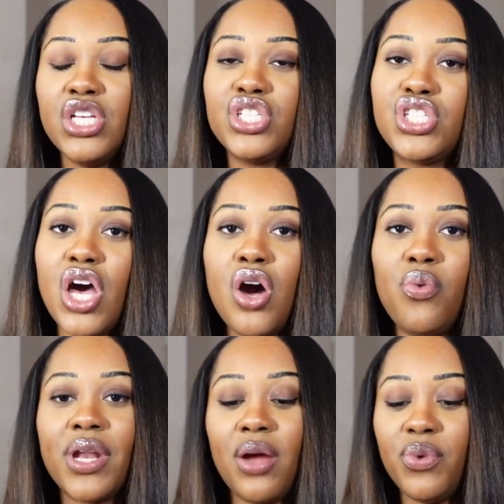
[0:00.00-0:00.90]
So
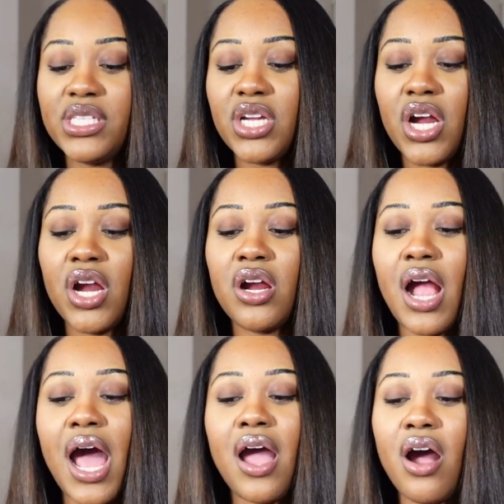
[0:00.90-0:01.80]
when I went to her,
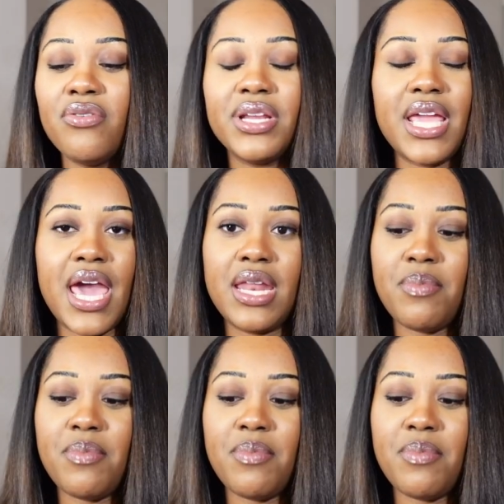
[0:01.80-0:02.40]
I already had